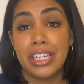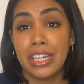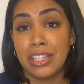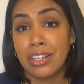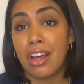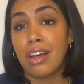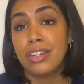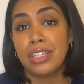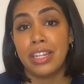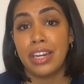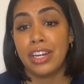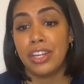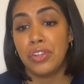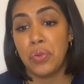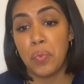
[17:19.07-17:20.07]
exhausted
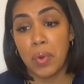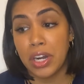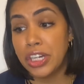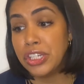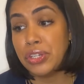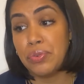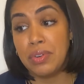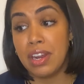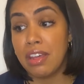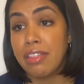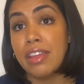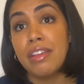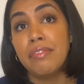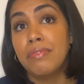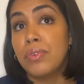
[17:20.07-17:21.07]
and you want to do
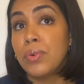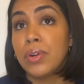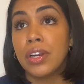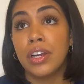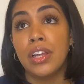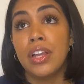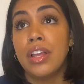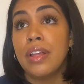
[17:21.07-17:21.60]
nothing for,